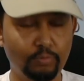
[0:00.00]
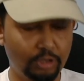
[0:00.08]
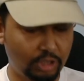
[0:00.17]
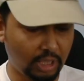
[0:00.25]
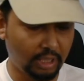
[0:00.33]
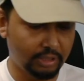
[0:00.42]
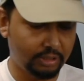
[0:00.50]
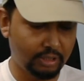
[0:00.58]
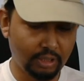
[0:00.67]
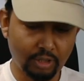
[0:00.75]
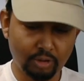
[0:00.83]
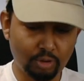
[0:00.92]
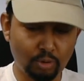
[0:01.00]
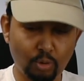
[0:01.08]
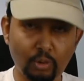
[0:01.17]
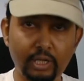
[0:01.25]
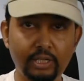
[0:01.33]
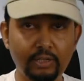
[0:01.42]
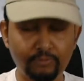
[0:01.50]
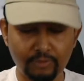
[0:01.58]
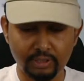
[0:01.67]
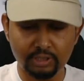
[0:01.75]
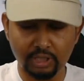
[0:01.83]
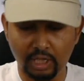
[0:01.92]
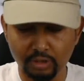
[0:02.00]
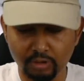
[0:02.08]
should be charged. So go ahead and first